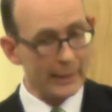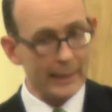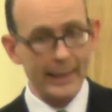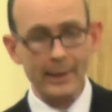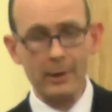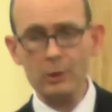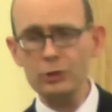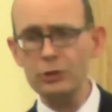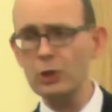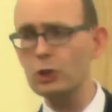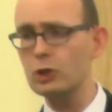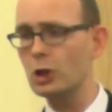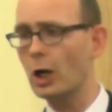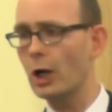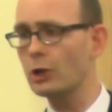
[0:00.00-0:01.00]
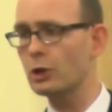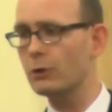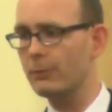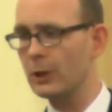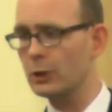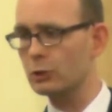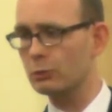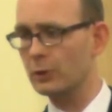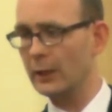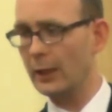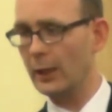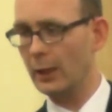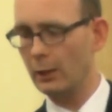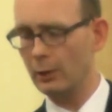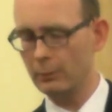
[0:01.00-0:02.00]
Here's the judge of
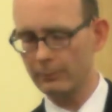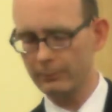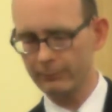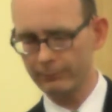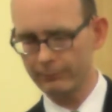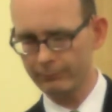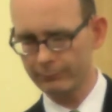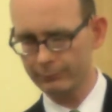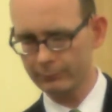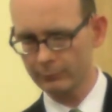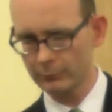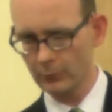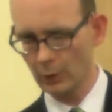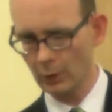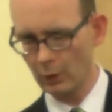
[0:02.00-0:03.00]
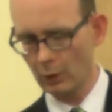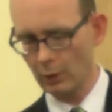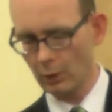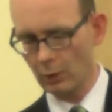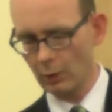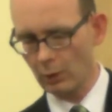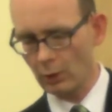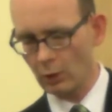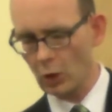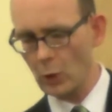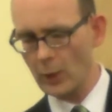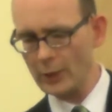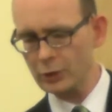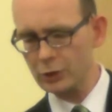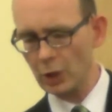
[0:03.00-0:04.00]
Israel
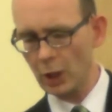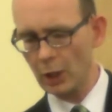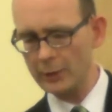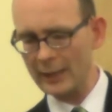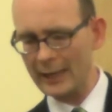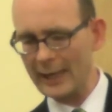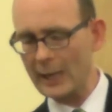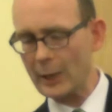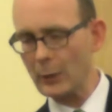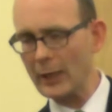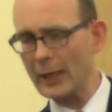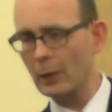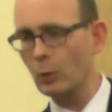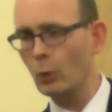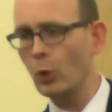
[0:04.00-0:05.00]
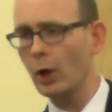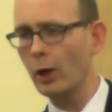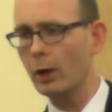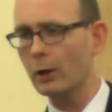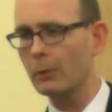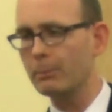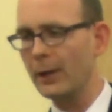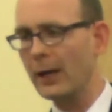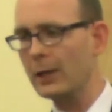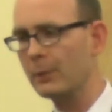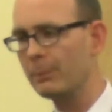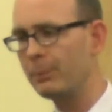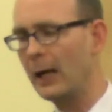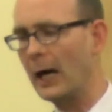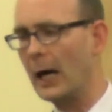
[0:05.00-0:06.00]
who has done a great work by
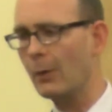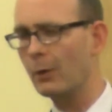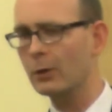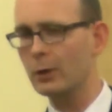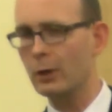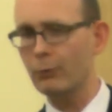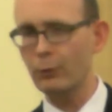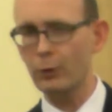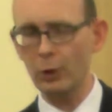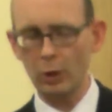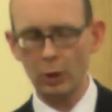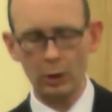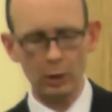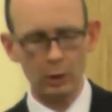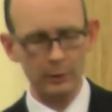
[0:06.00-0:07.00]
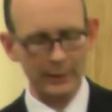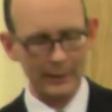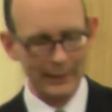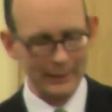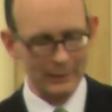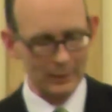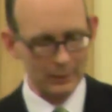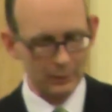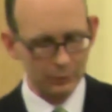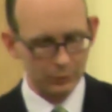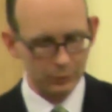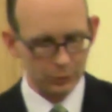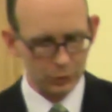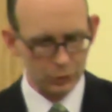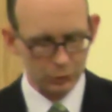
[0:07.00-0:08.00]
the power of God in
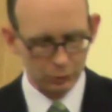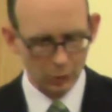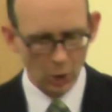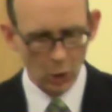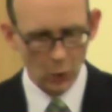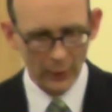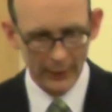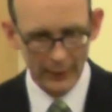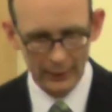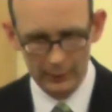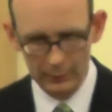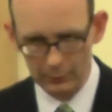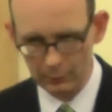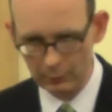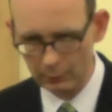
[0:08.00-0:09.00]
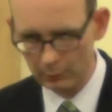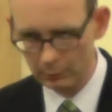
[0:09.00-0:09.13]
destroying